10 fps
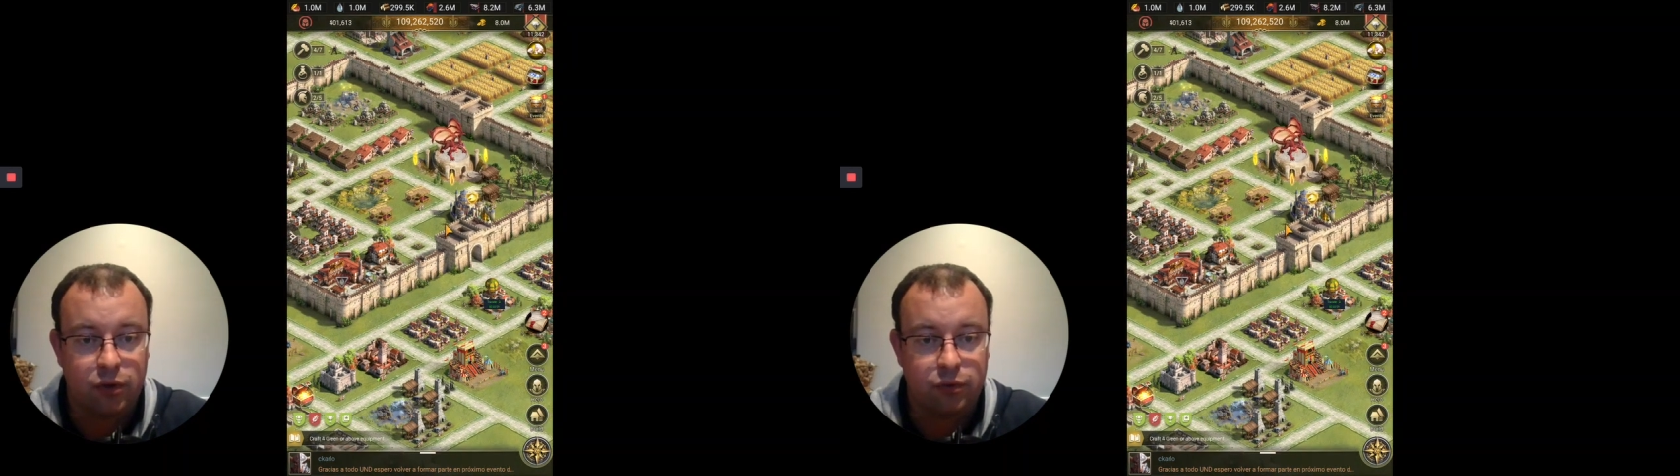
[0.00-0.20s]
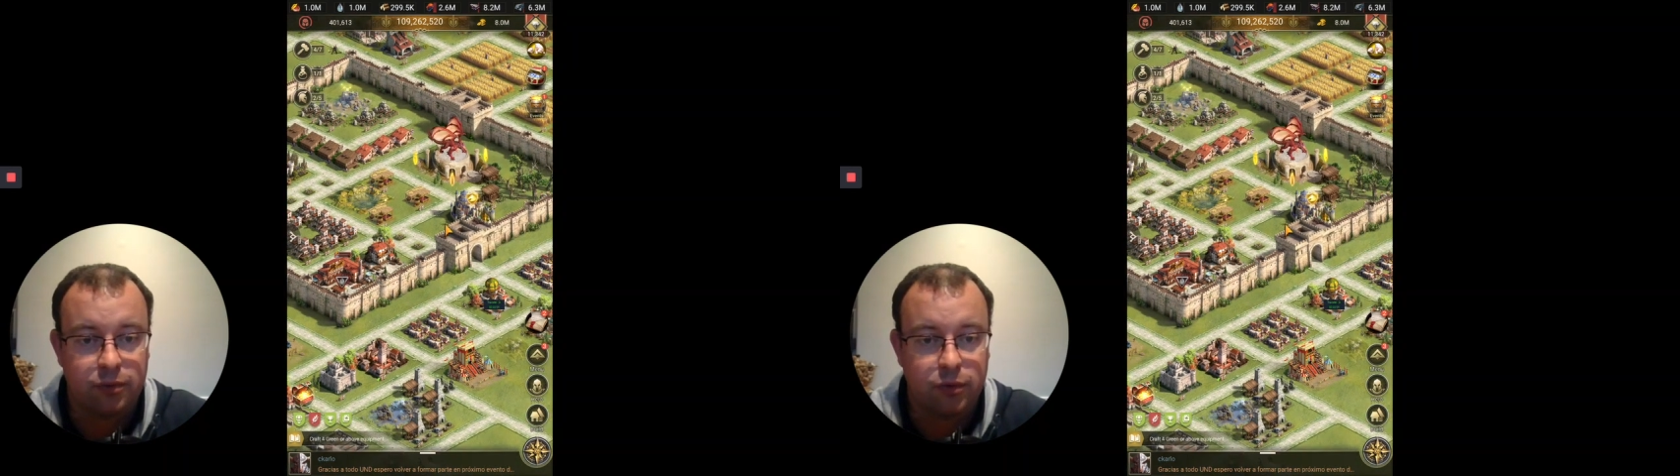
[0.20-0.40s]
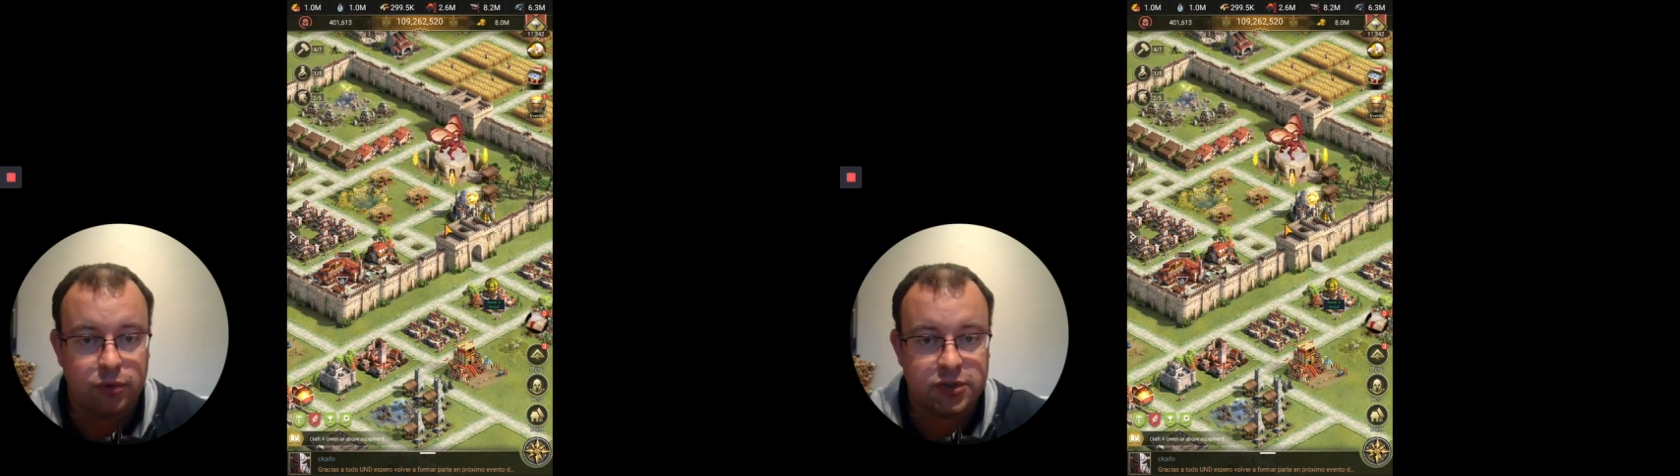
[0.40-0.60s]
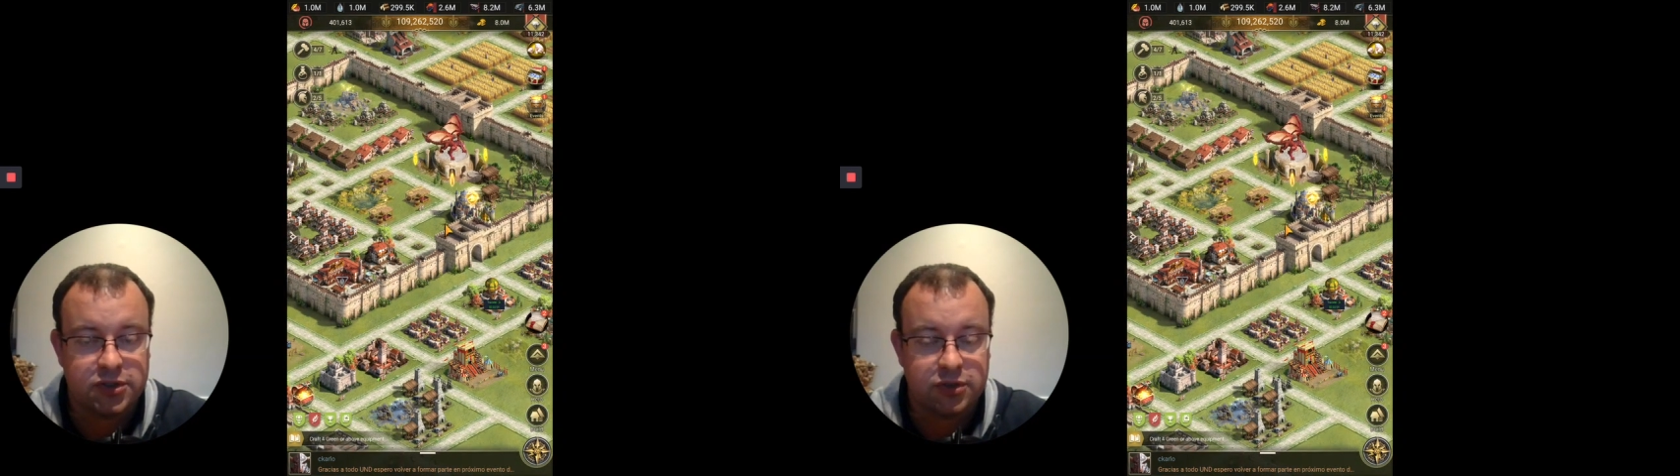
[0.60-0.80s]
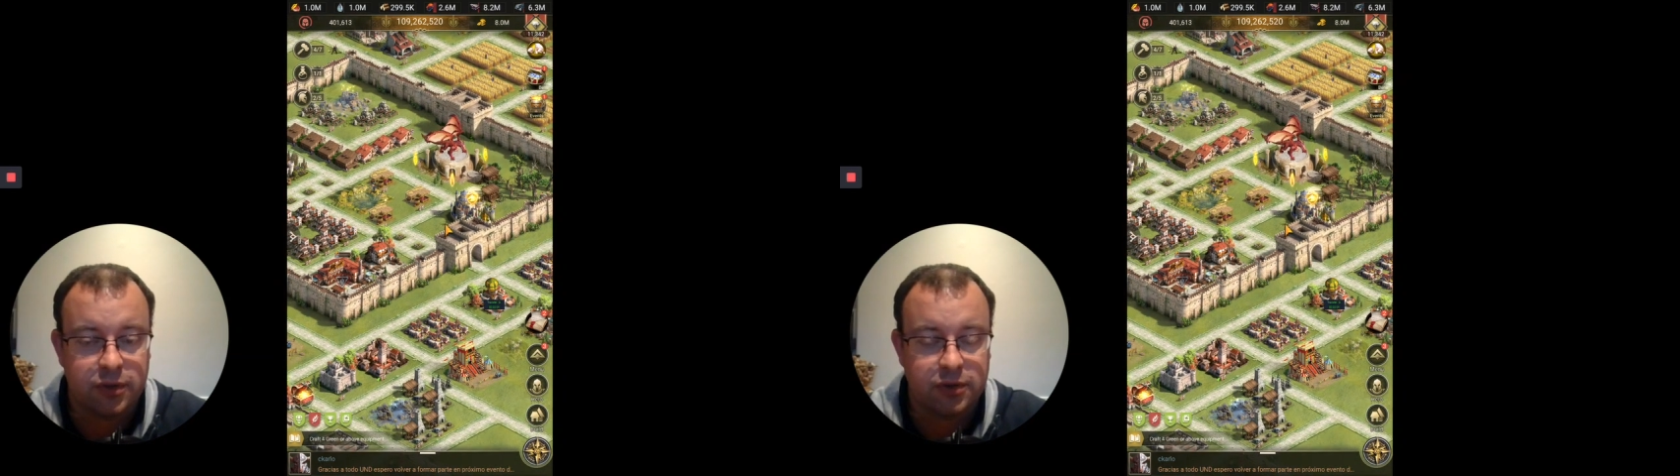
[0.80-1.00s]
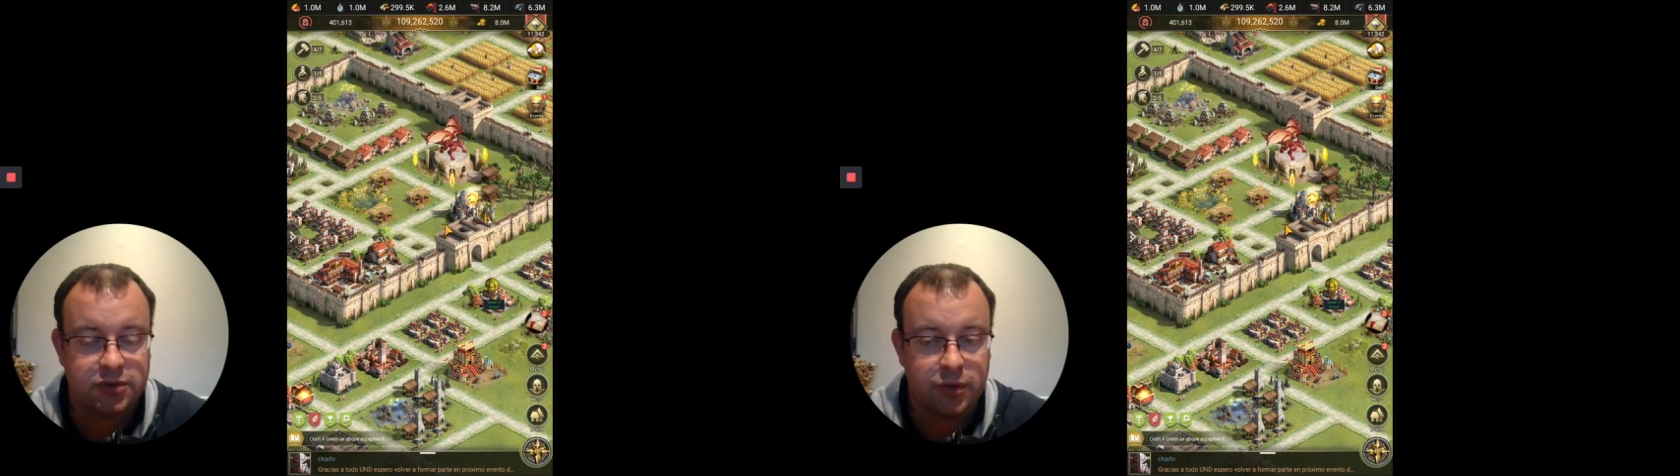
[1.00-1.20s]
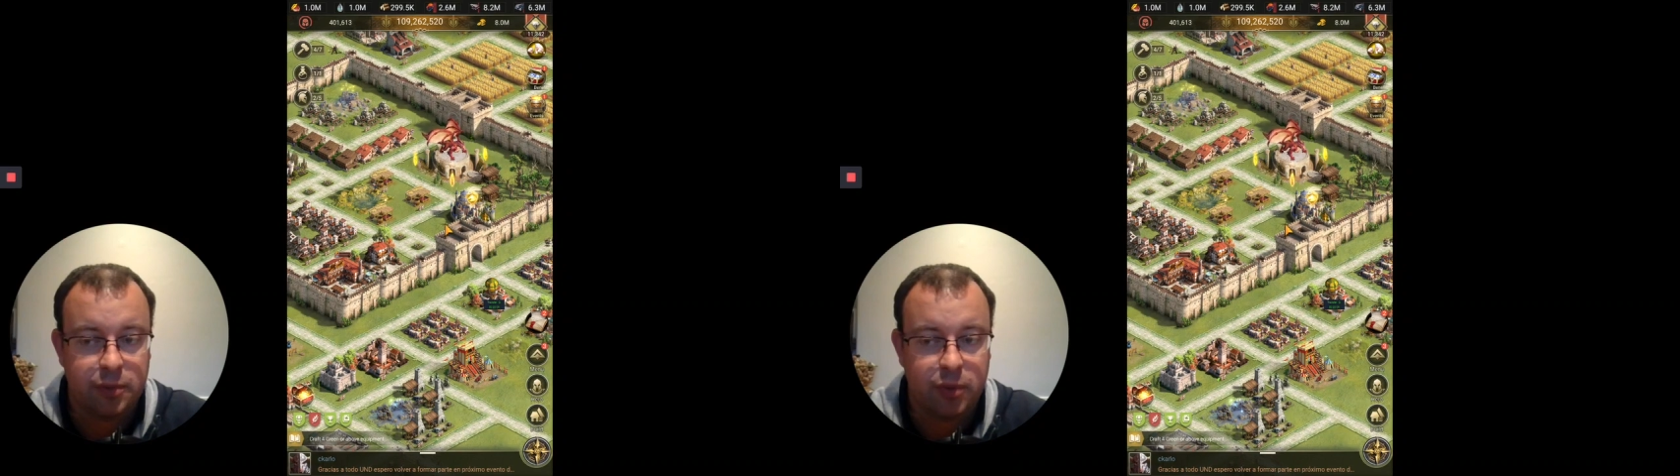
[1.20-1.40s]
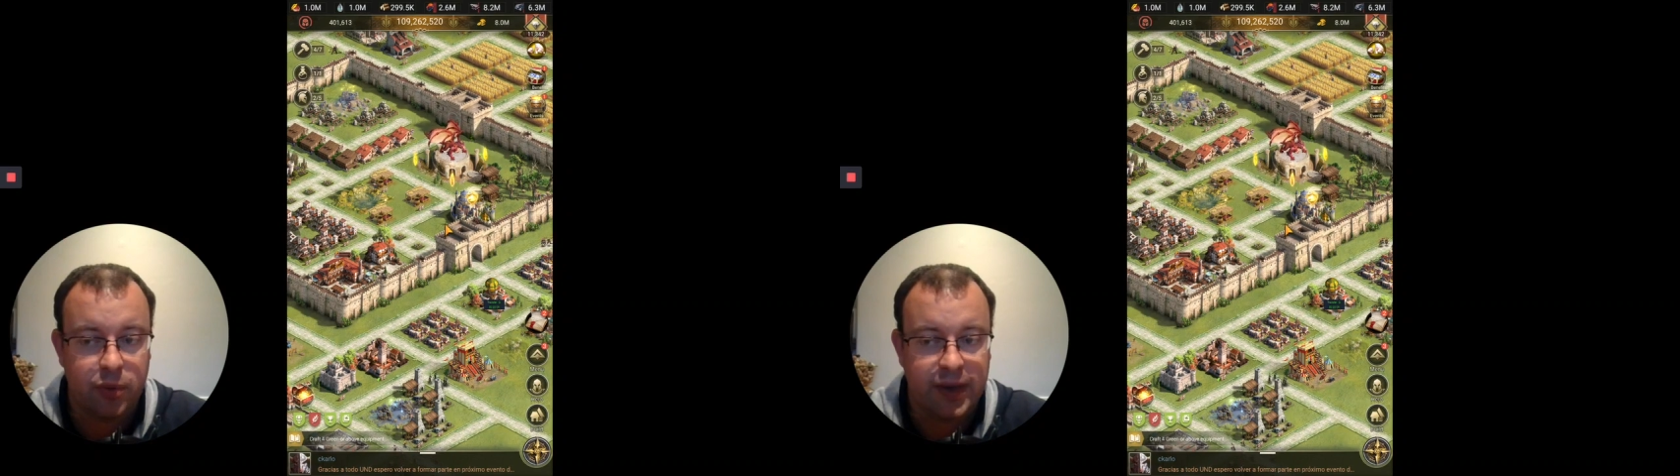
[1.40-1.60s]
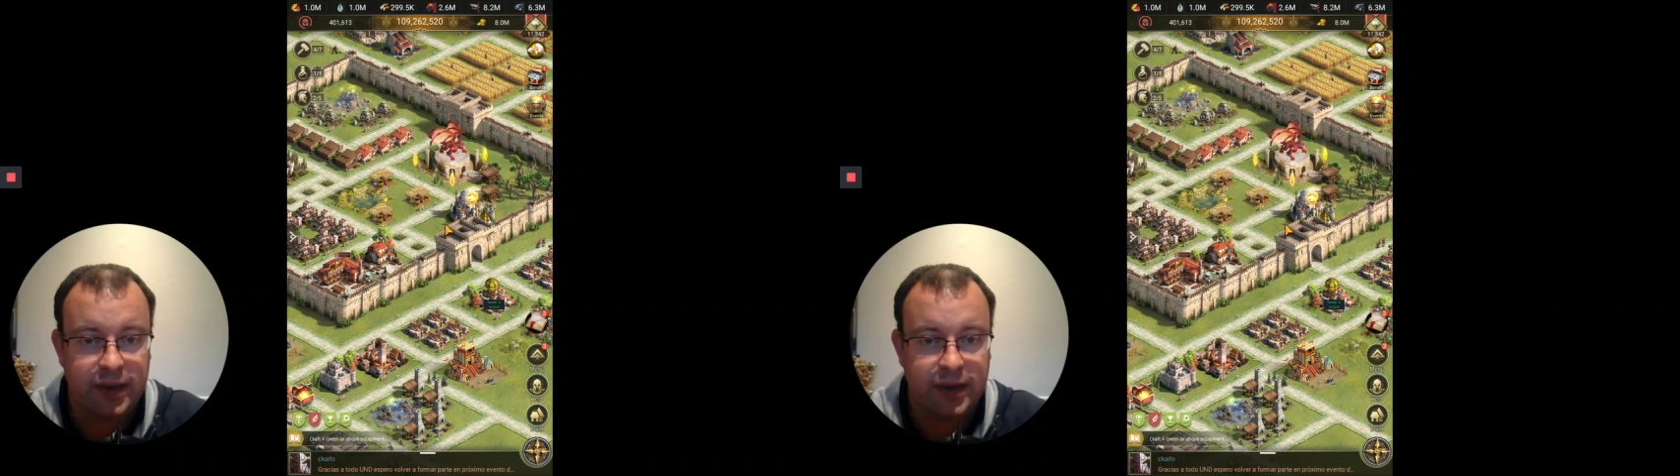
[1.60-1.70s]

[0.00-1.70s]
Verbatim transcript: rewards to a, to a point.